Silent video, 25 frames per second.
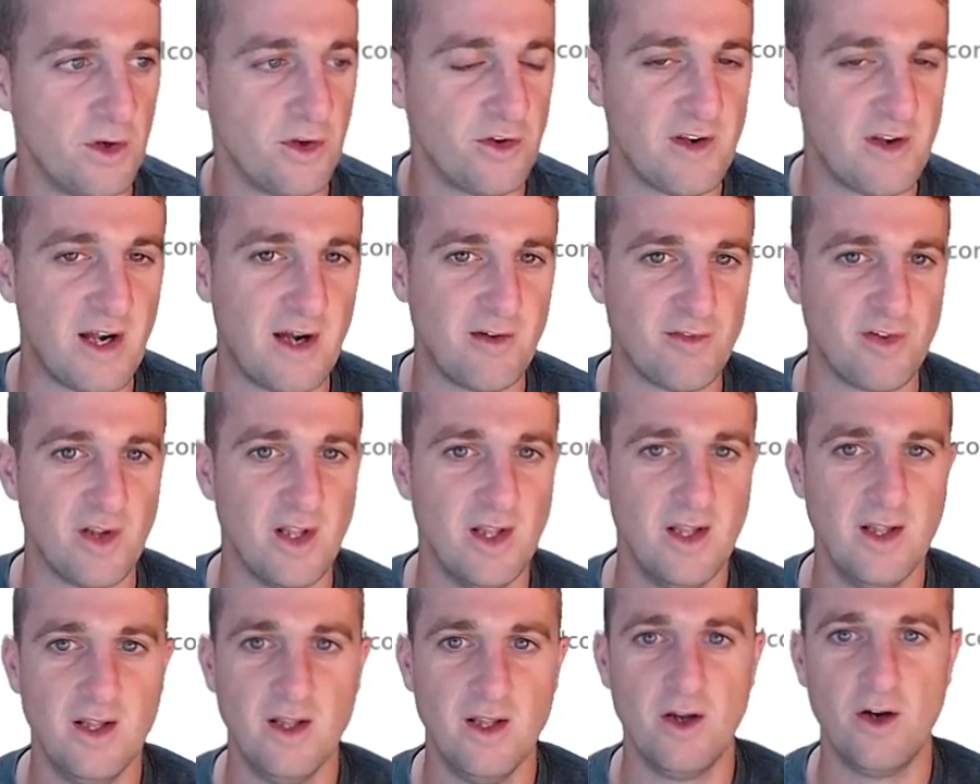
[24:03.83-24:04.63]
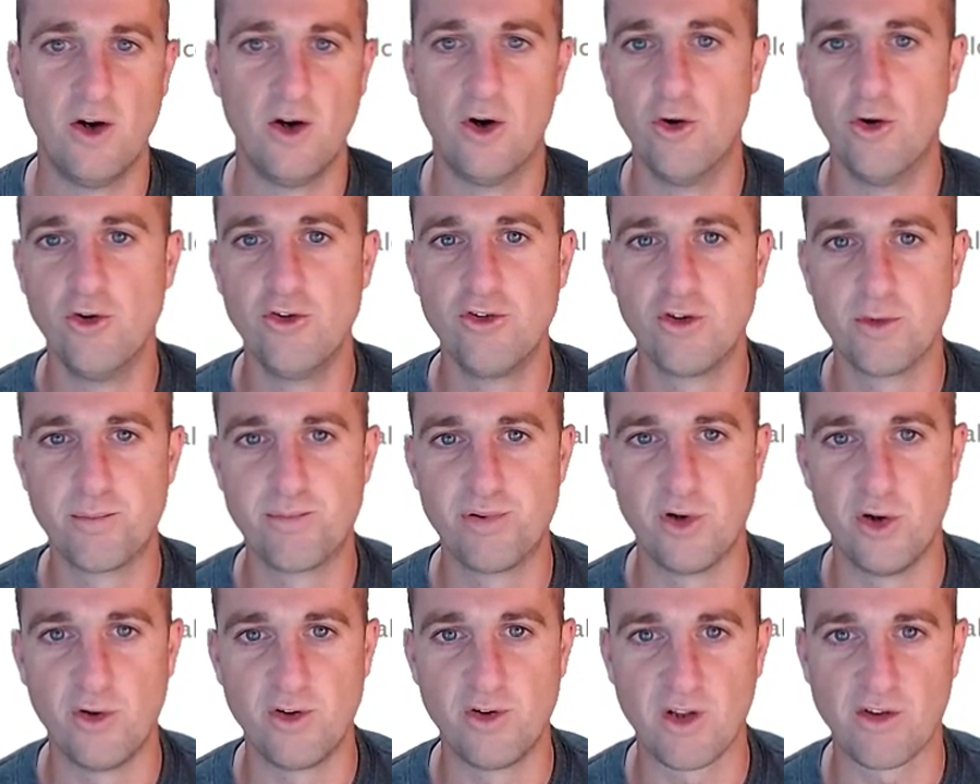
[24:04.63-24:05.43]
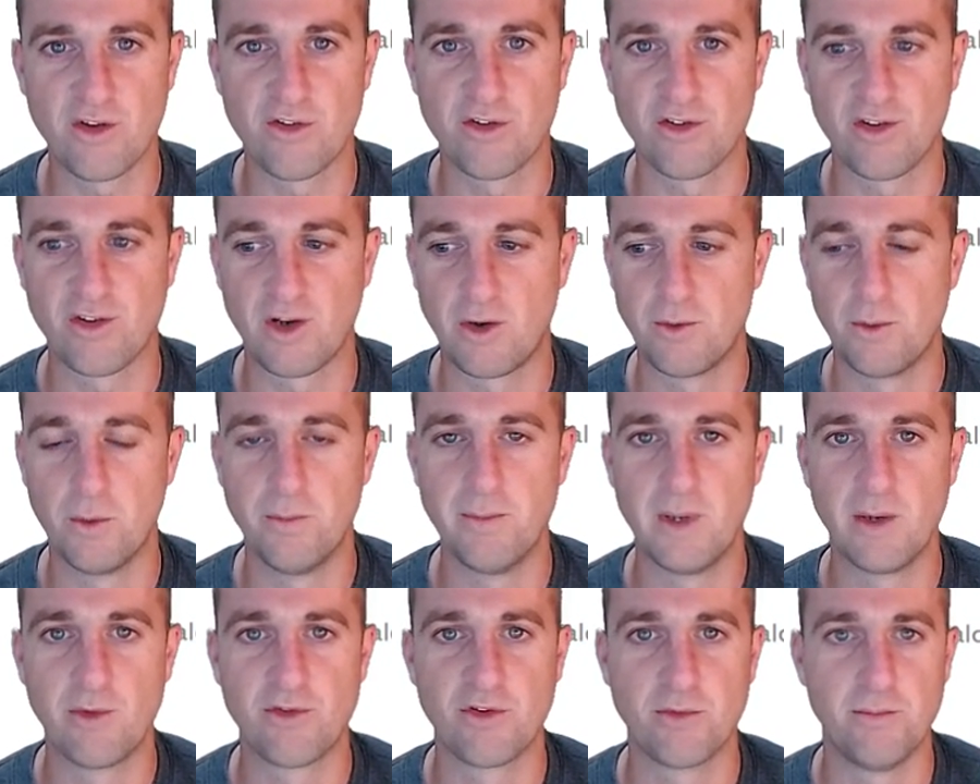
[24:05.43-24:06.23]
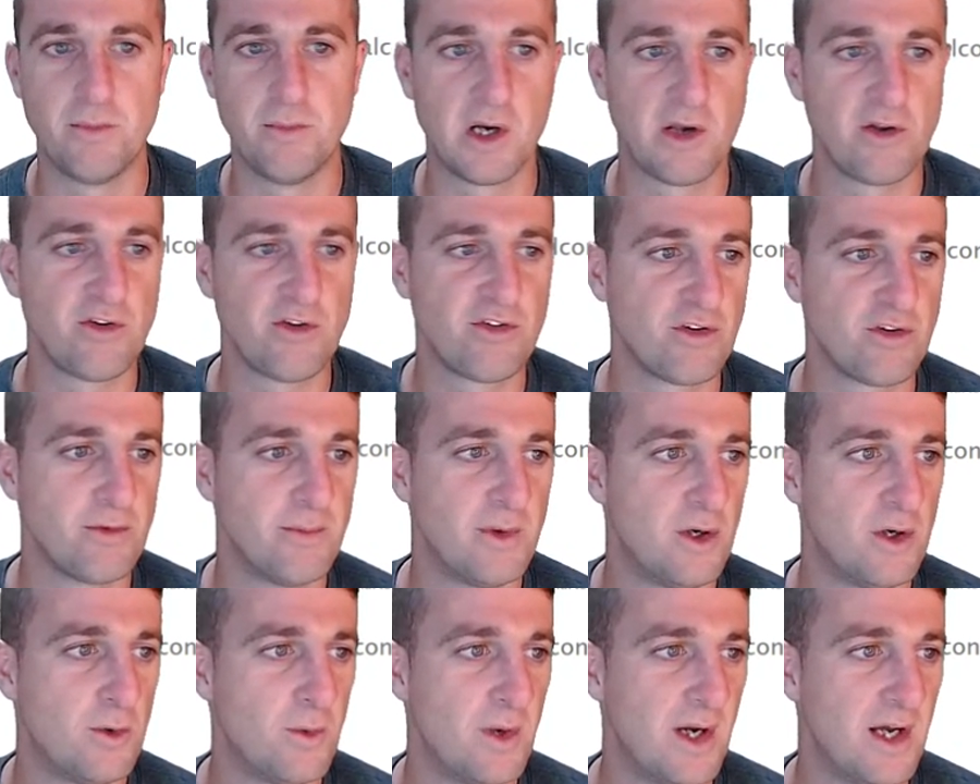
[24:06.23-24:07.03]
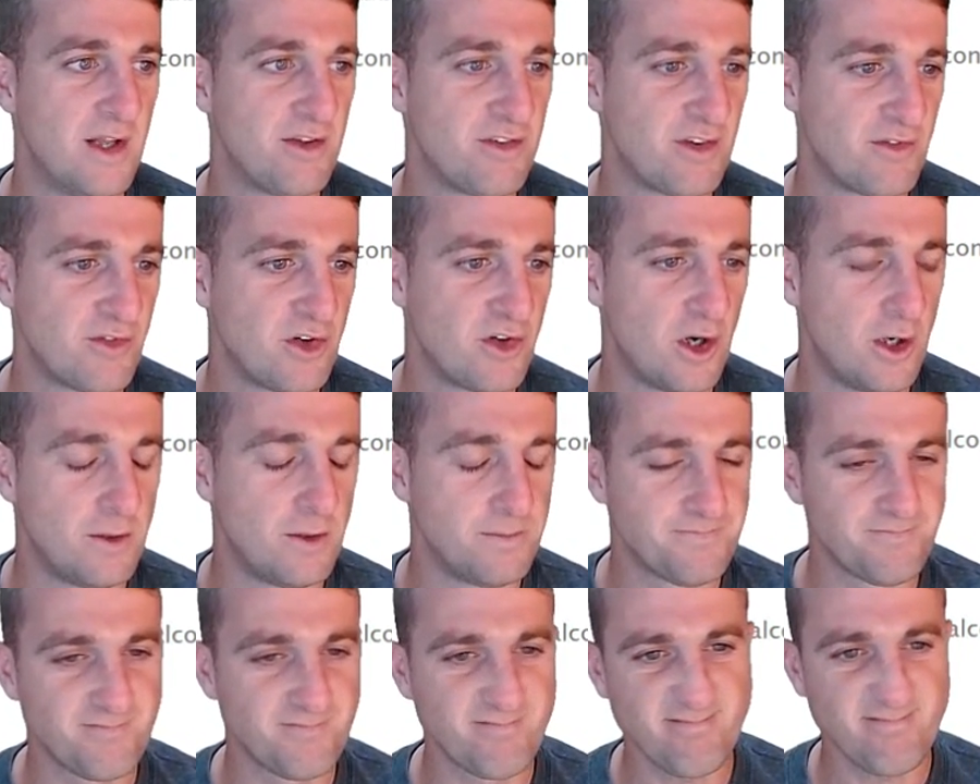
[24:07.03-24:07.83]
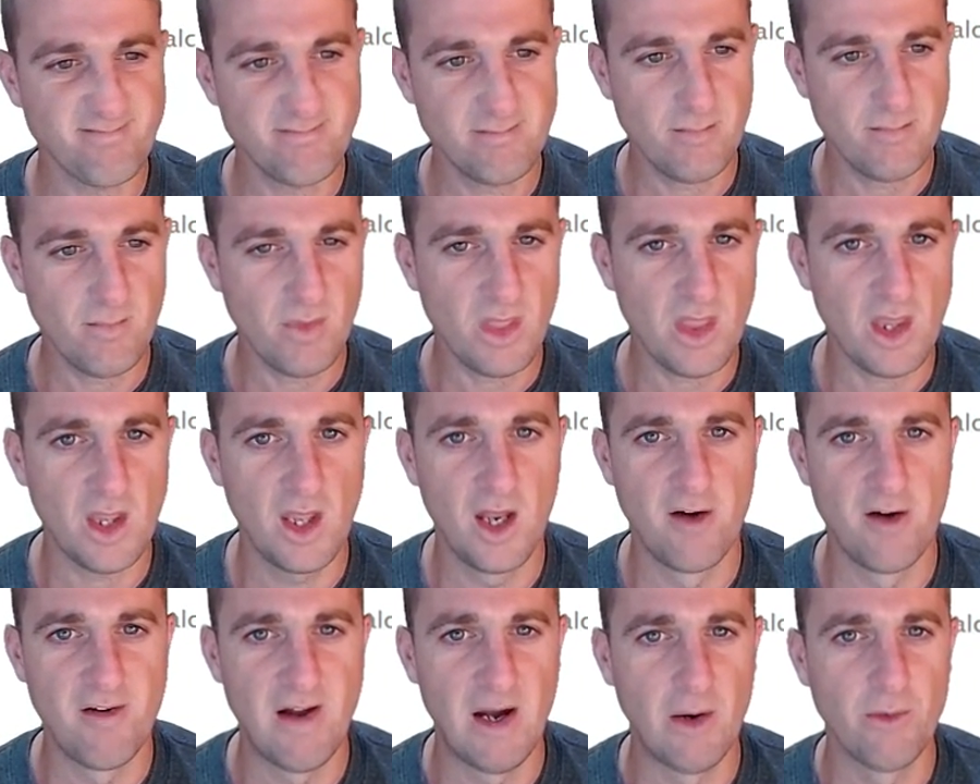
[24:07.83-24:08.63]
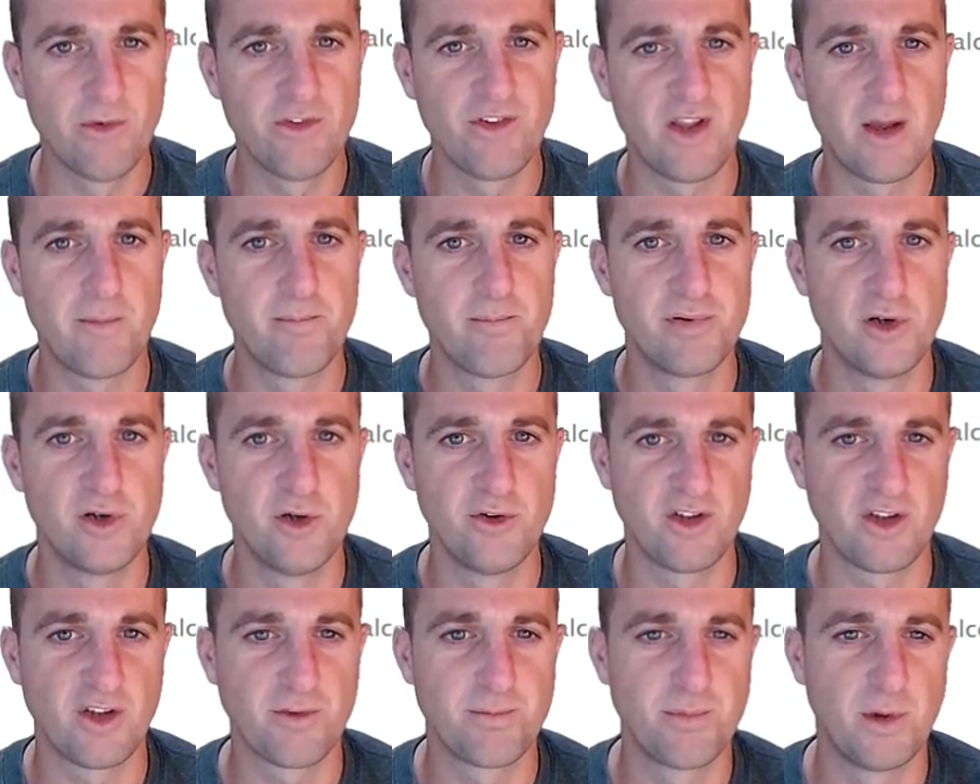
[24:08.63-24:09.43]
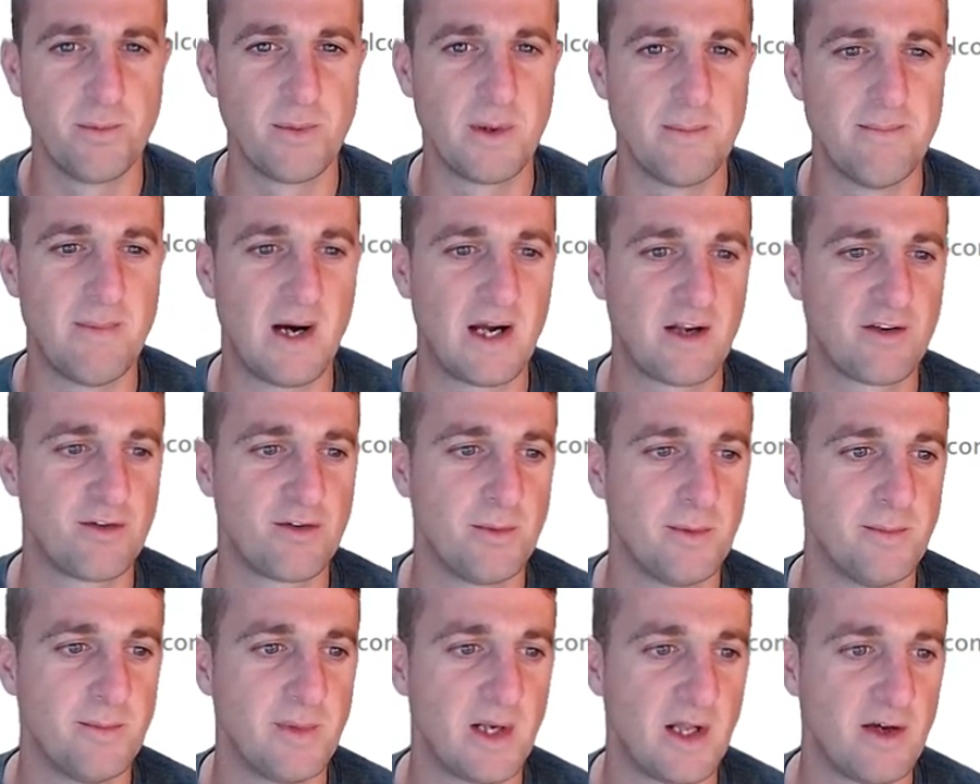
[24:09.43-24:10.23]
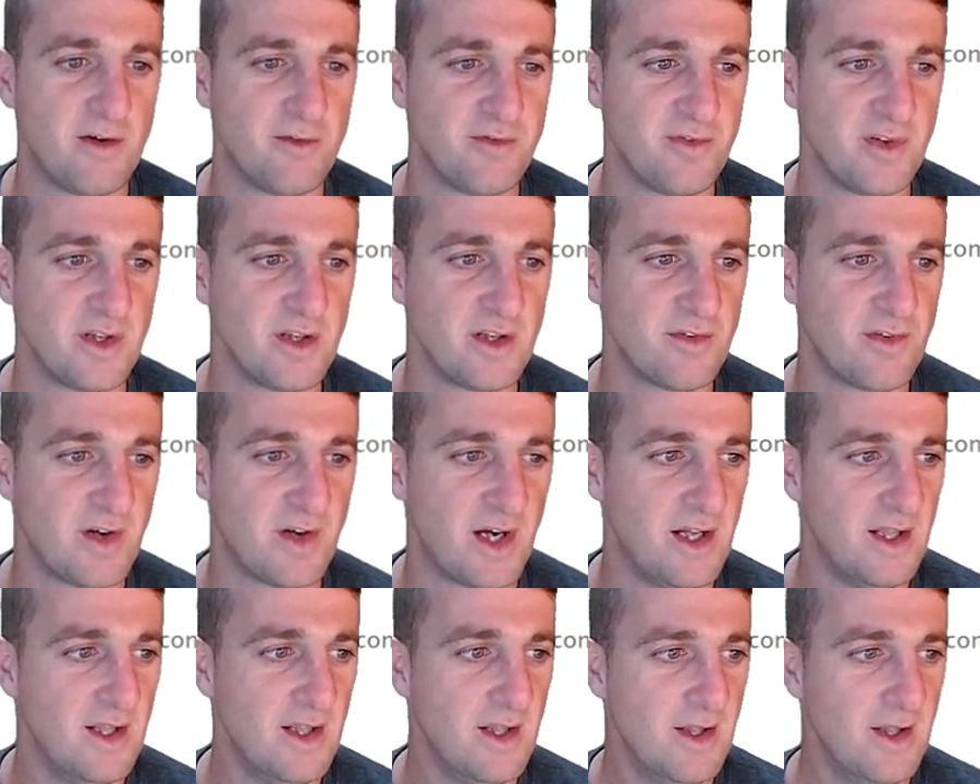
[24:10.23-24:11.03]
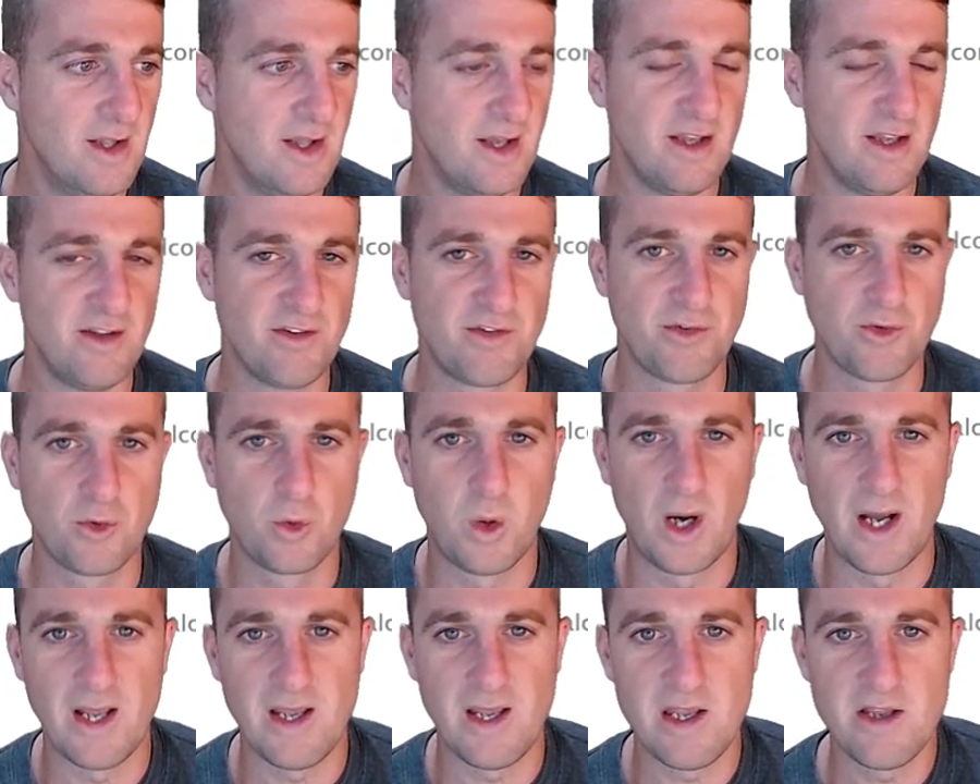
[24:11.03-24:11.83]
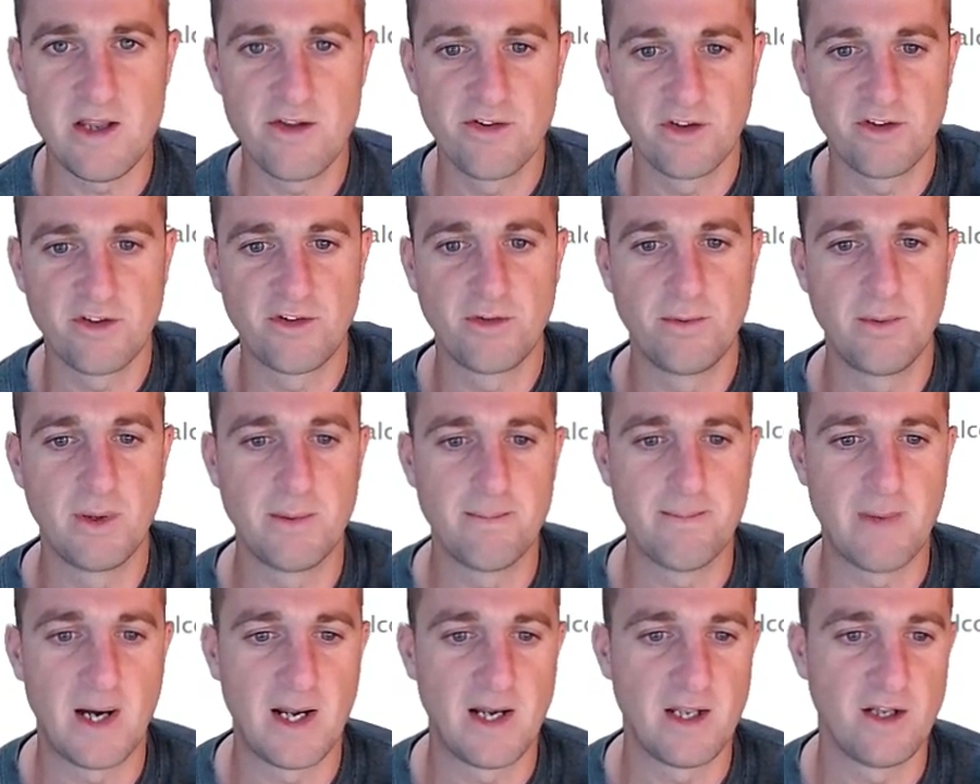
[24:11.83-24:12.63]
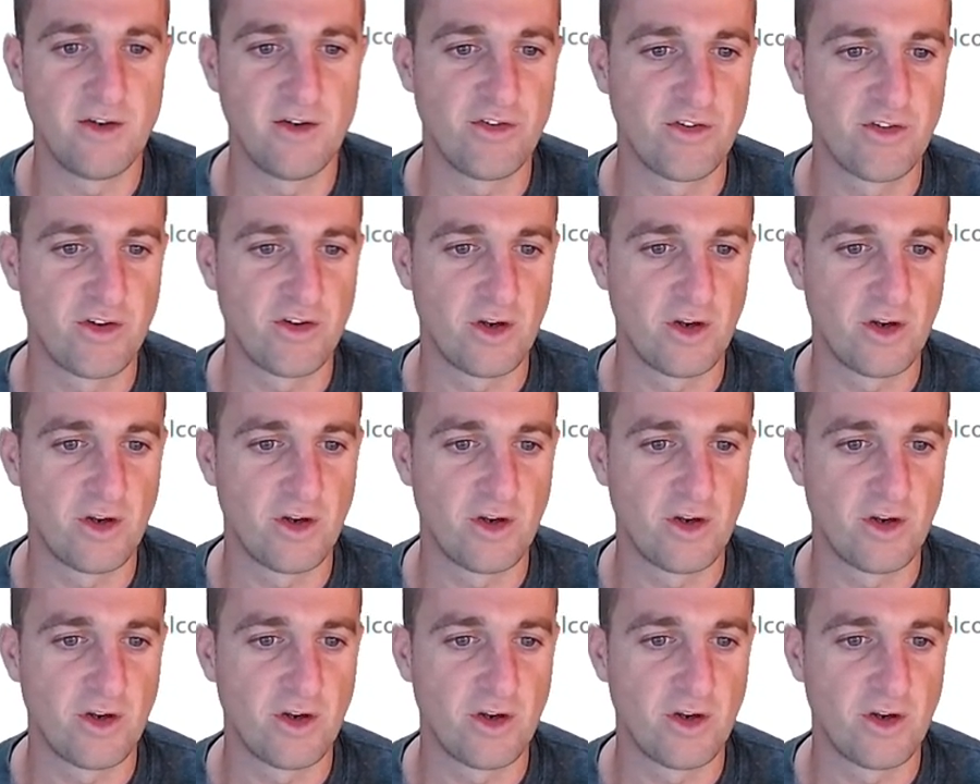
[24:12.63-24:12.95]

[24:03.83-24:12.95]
to have 100 projects because I won't be able to monitor them all, whereas I've got around 10 projects probably maximum, and I think that is quite easily to be managed.